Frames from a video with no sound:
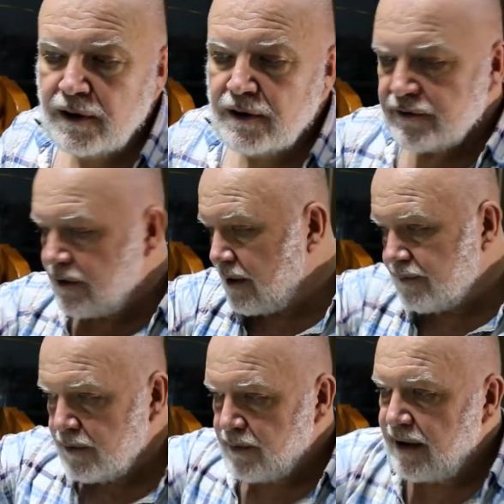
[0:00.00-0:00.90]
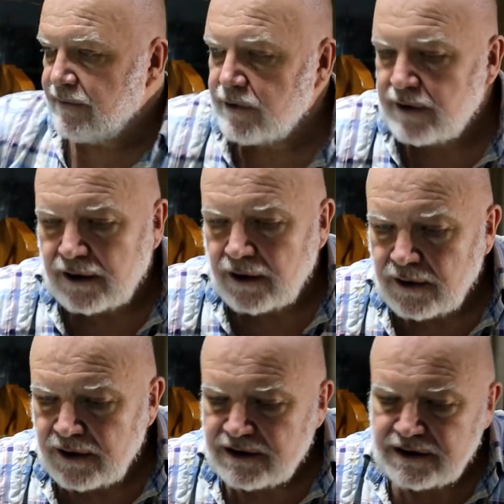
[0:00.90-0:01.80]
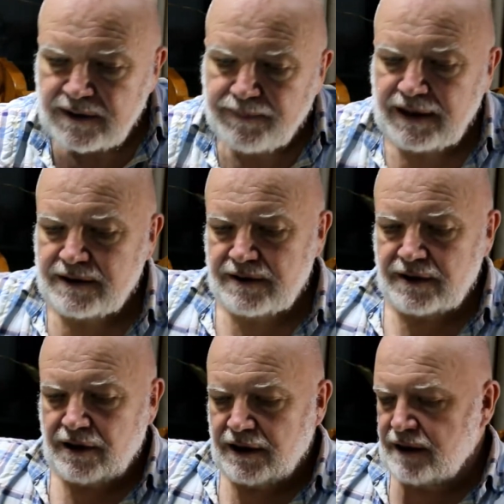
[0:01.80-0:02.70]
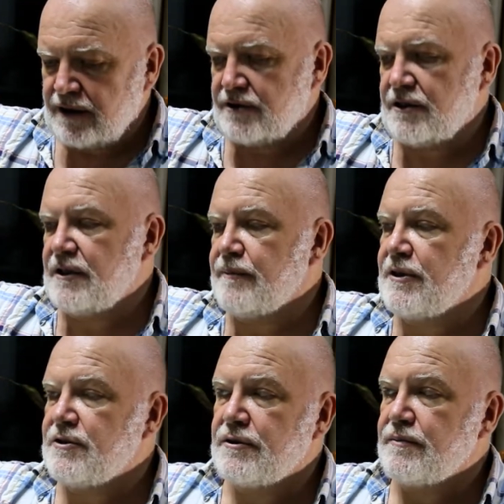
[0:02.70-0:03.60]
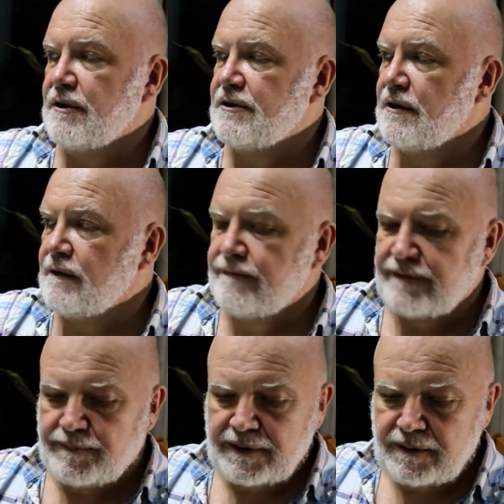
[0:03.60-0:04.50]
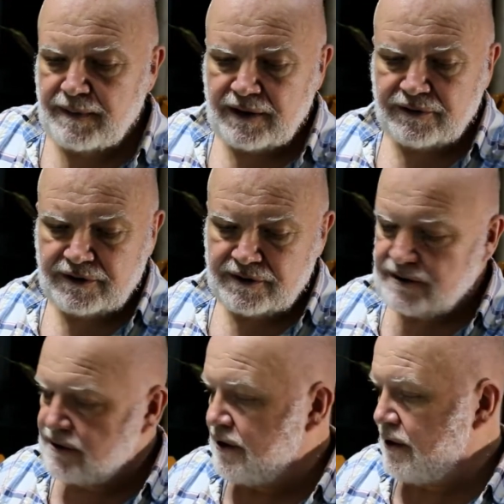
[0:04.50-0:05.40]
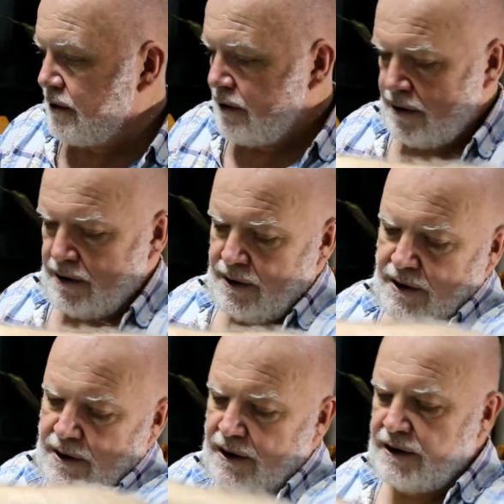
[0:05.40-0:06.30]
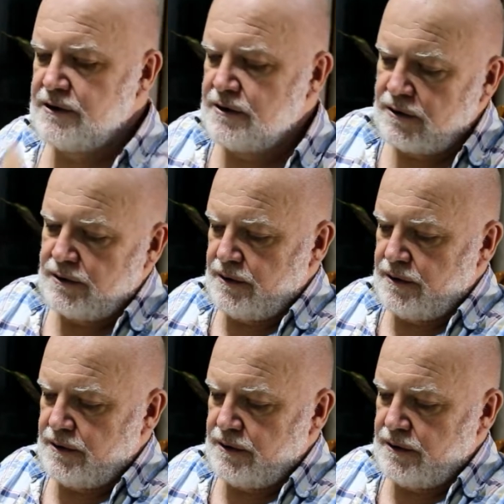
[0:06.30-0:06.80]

So that's probably everything. This is a piece that I'd actually commissioned myself up in the mountains, so it's got